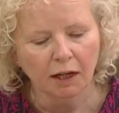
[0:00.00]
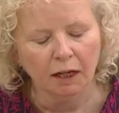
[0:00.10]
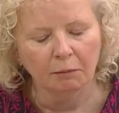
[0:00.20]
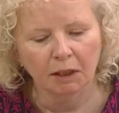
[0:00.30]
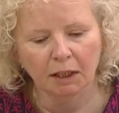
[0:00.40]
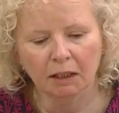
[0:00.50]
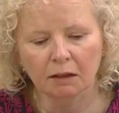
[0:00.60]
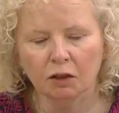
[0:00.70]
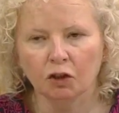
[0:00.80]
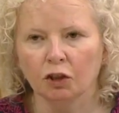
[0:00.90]
The
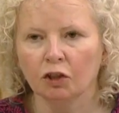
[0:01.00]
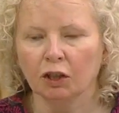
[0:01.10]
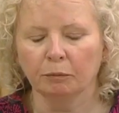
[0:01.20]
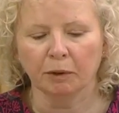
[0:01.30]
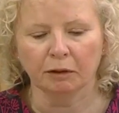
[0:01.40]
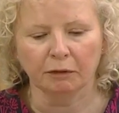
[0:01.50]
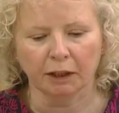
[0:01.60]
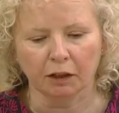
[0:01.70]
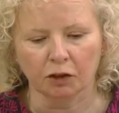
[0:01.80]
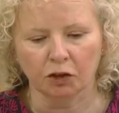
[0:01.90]
latest Scottish Government
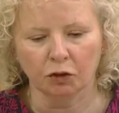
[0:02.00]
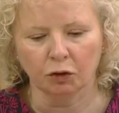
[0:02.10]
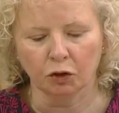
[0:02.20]
figures show